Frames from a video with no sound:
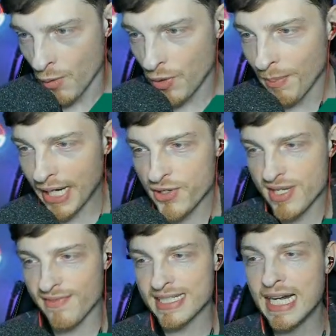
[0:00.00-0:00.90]
With
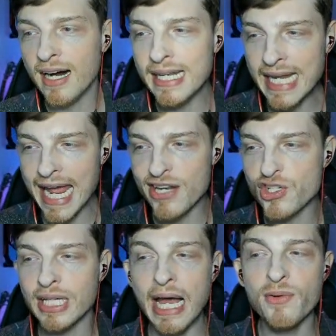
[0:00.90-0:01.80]
Microsoft's cutting-edge
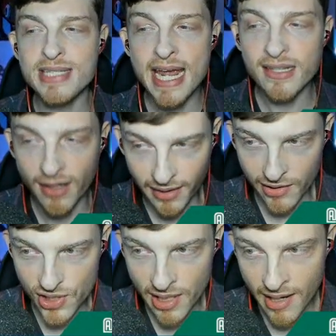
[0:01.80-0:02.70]
cloud
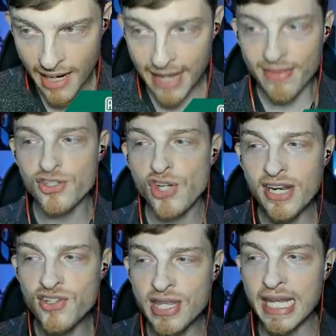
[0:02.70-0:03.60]
technology and the
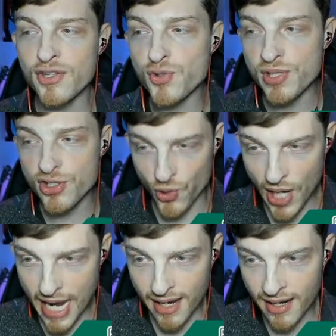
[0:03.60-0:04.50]
change in the industry's
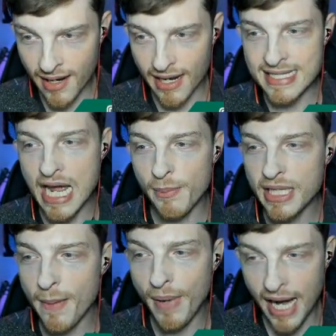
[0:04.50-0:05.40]
trend, it has now
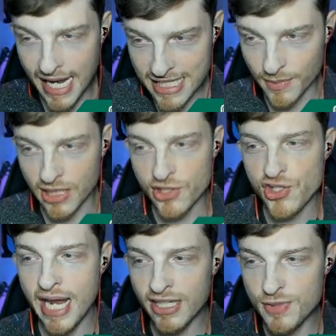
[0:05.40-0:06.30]
become possible to
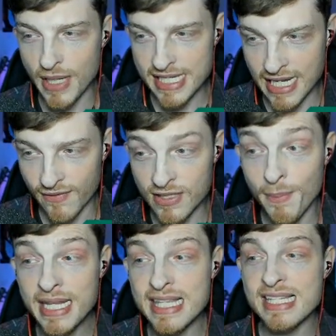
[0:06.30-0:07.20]
challenge myself to
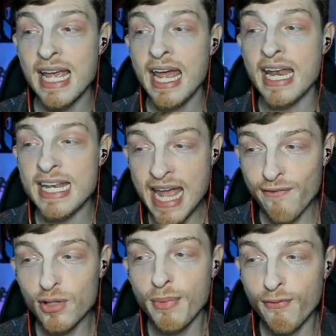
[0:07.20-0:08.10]
make this
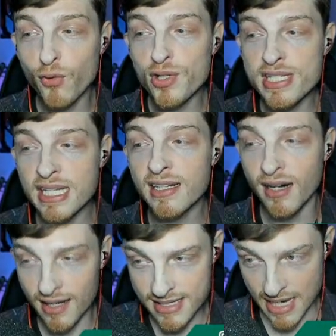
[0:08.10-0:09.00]
never-before-seen
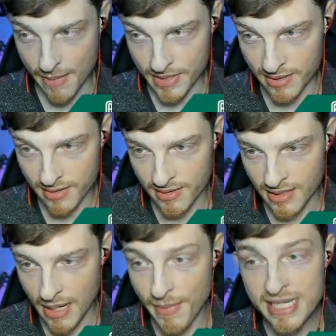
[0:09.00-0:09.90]
concept.
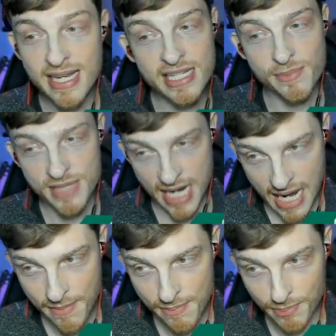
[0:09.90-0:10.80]
It may take some
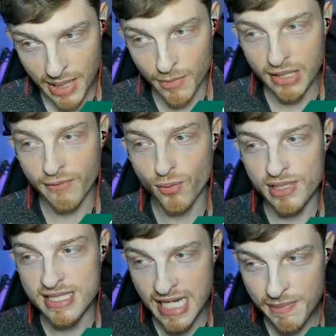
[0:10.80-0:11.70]
time, but I'm looking forward
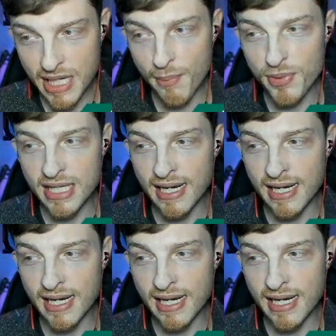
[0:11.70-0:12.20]
to teaming up with